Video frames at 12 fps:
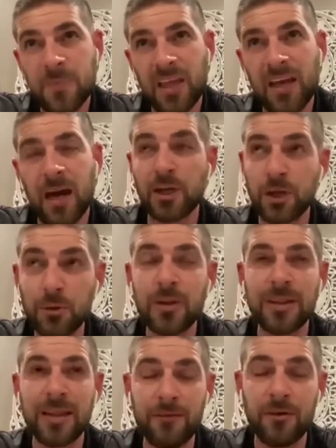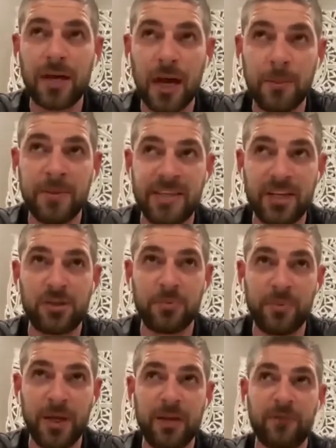a unilevel compensation
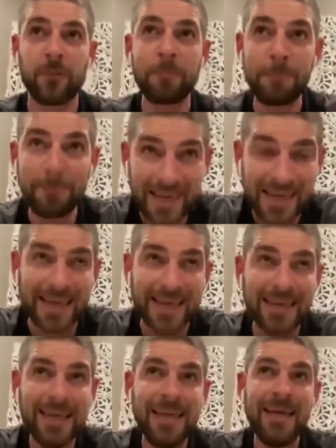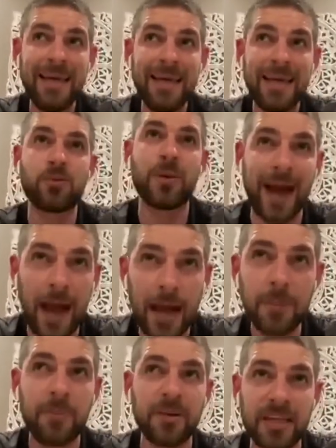plan for me is what I
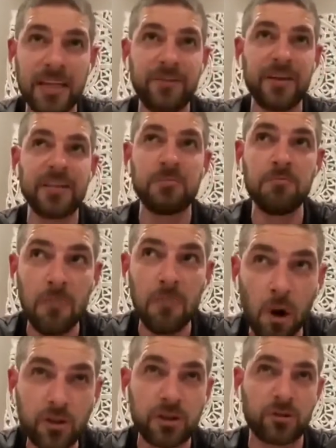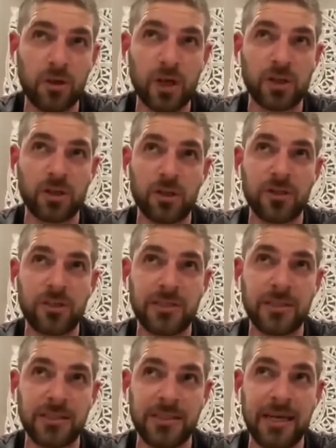believe is most structured
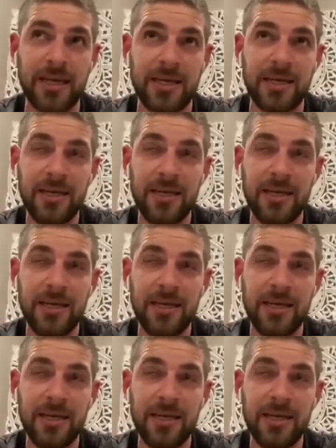to take